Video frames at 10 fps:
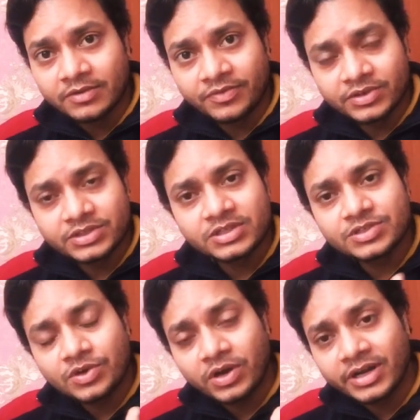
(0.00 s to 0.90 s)
First is
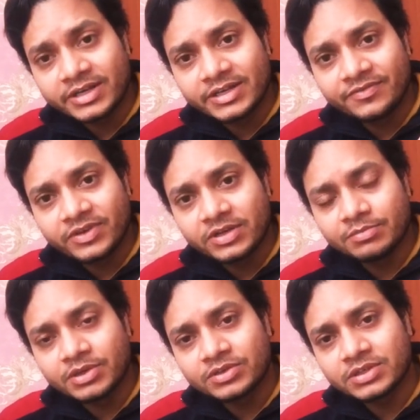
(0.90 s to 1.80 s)
your IT field,
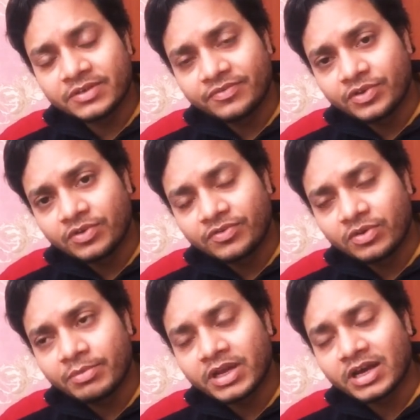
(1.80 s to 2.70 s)
because if you're
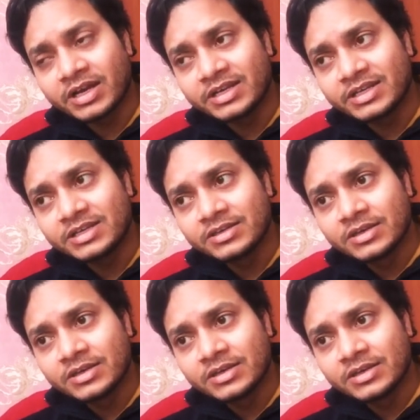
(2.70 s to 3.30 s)
from an IT